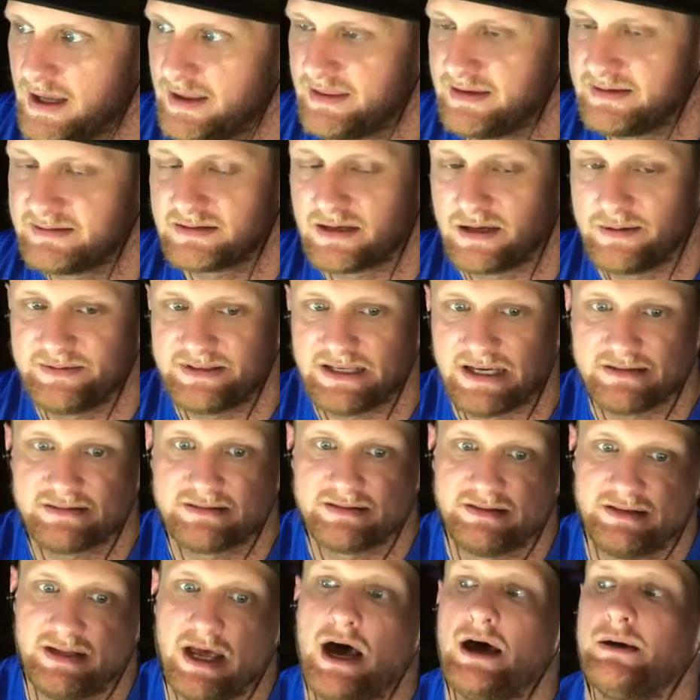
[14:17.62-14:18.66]
This comes out
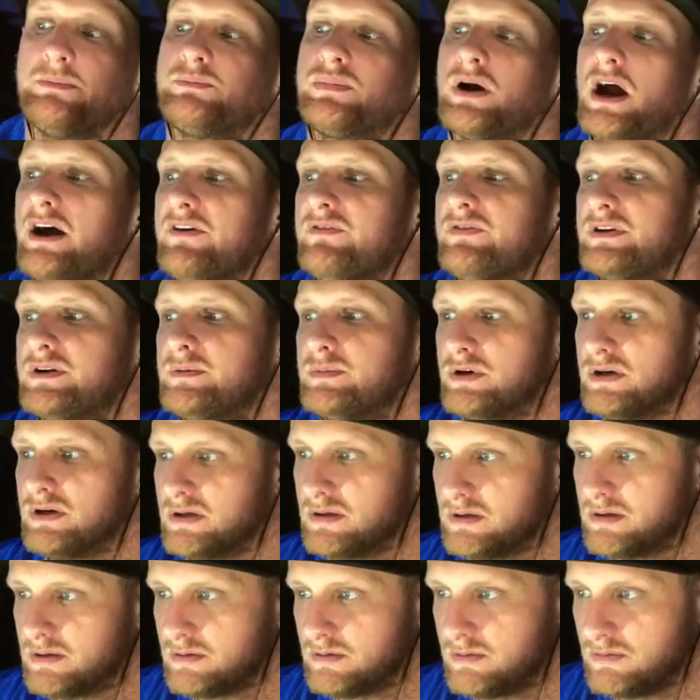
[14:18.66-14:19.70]
to not
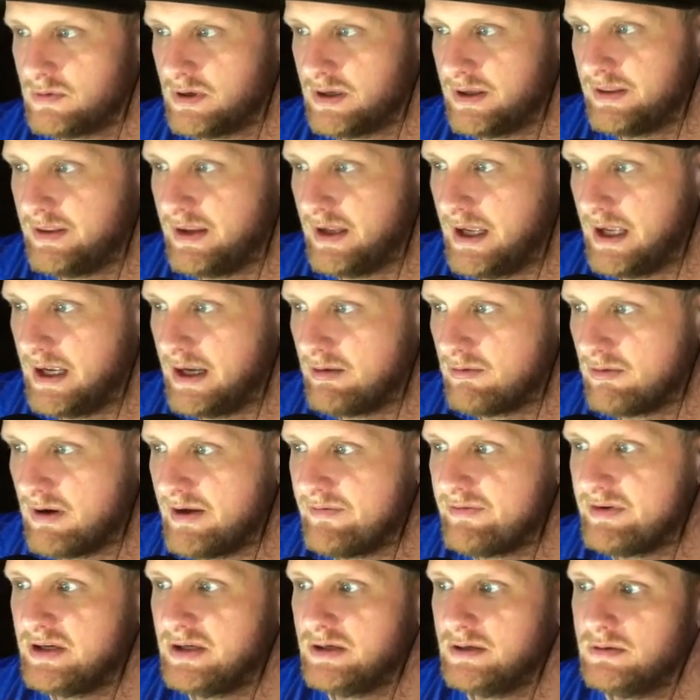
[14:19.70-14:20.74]
profitable with a
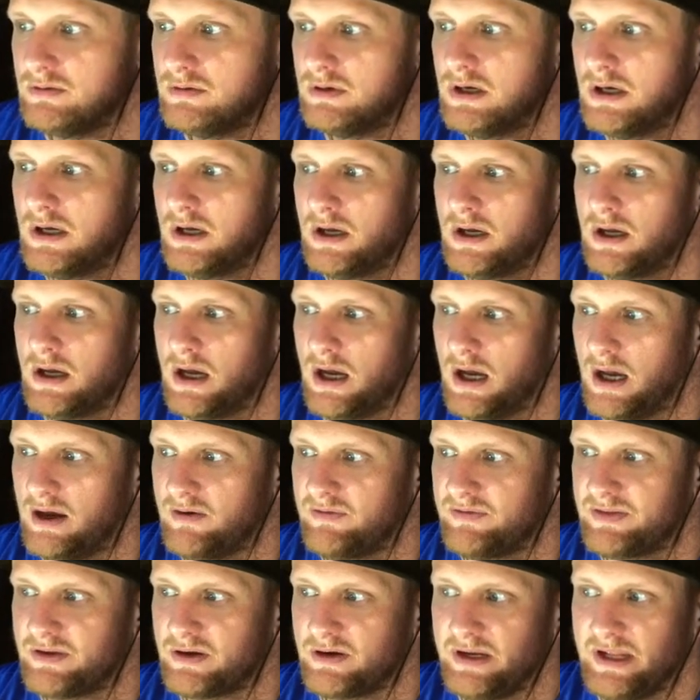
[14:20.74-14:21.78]
revenue
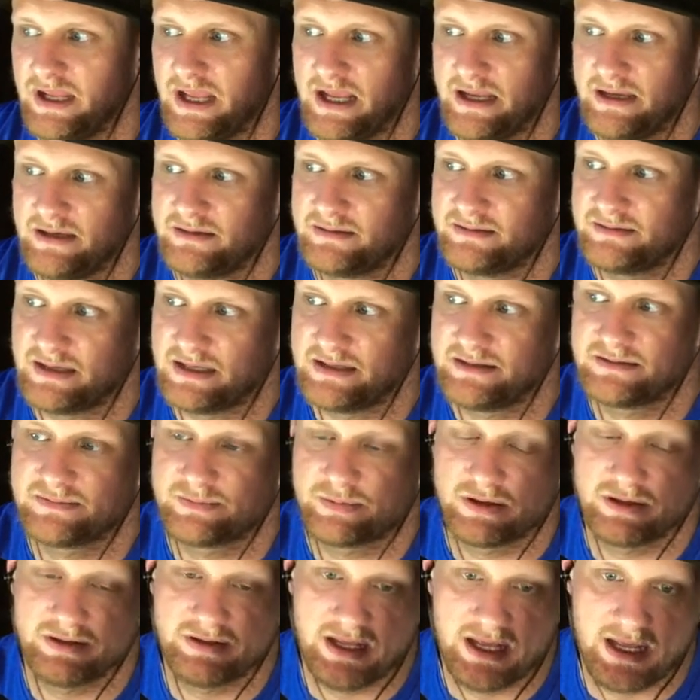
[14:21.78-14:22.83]
of 38 cents
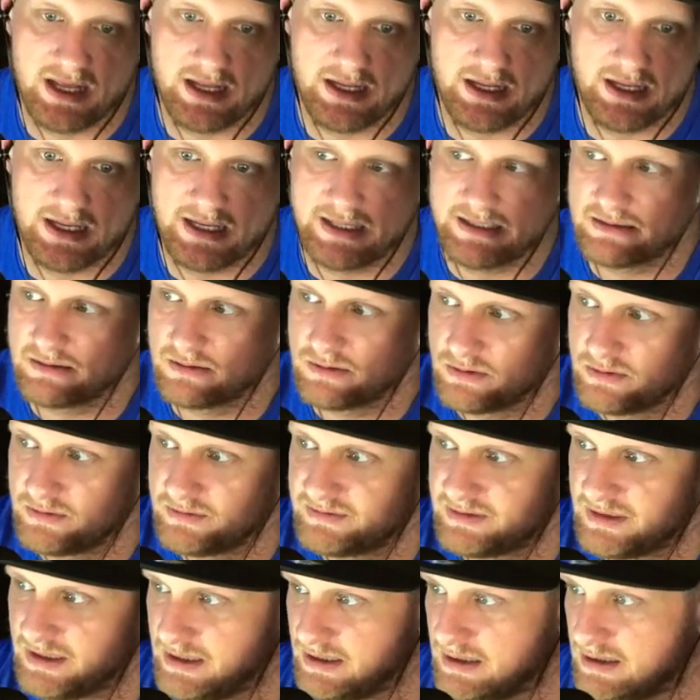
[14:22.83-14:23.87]
per day and
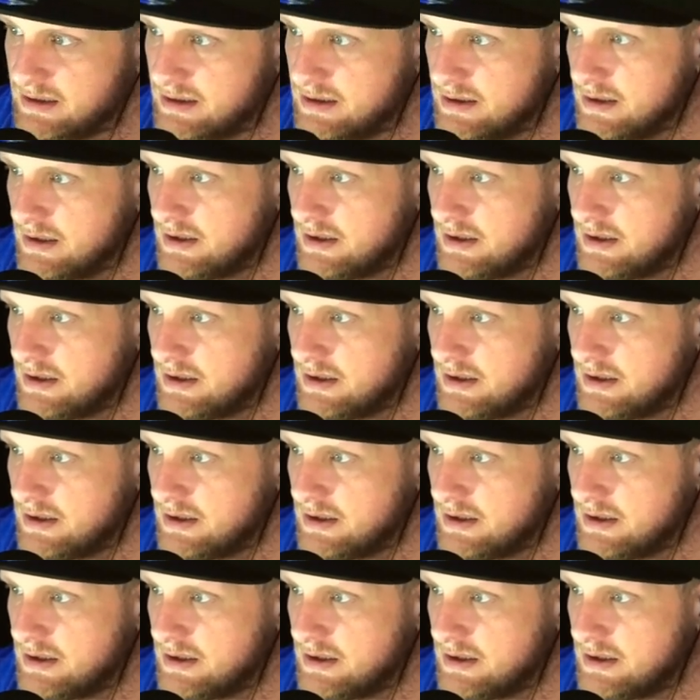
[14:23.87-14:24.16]
losing